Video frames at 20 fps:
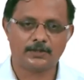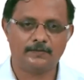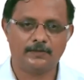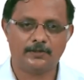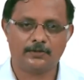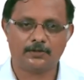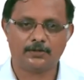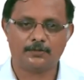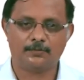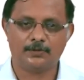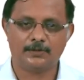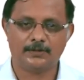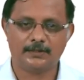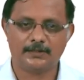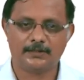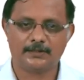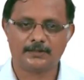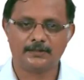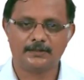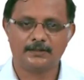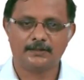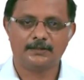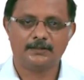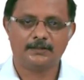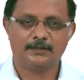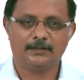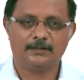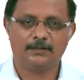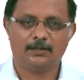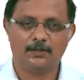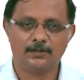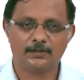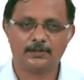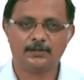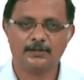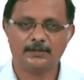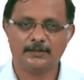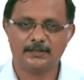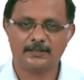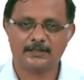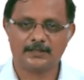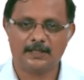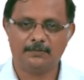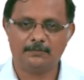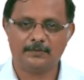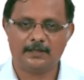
So, we will talk about this also in the same